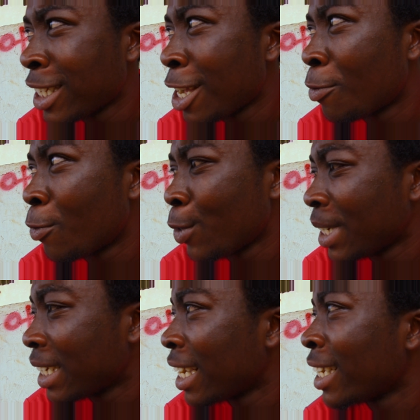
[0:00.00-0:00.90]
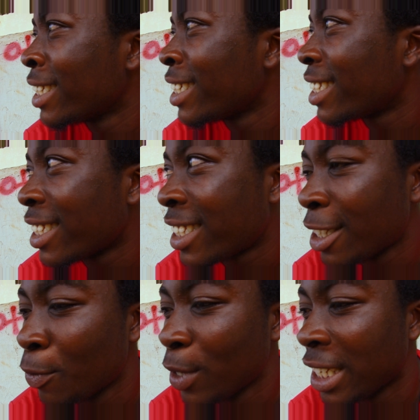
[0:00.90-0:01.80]
the fridge. Hades is
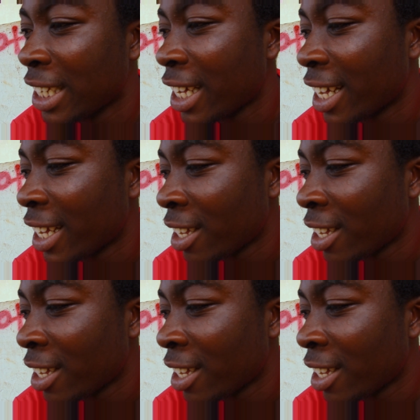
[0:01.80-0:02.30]
even here.